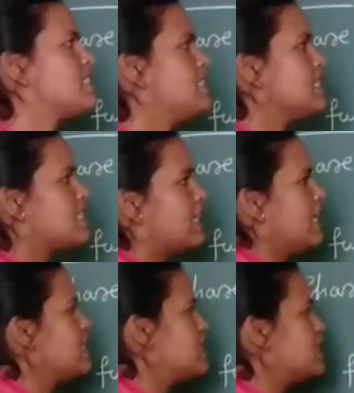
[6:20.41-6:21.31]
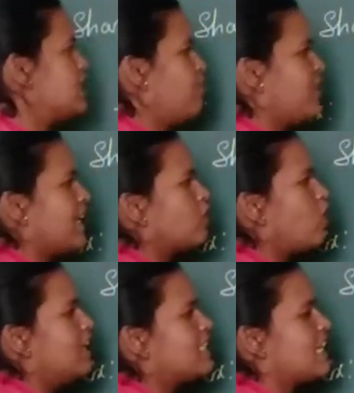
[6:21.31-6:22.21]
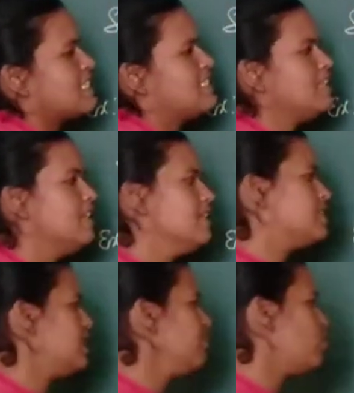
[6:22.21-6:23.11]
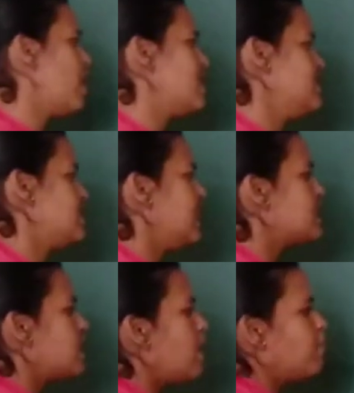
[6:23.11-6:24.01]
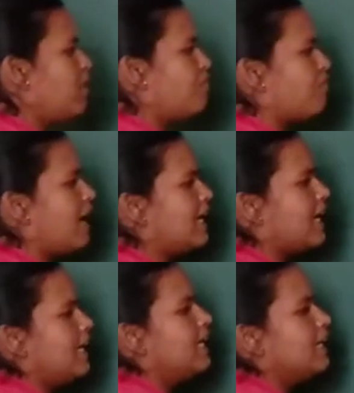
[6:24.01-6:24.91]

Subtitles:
This relationship we can call it as the symbiosis. Example, fungi.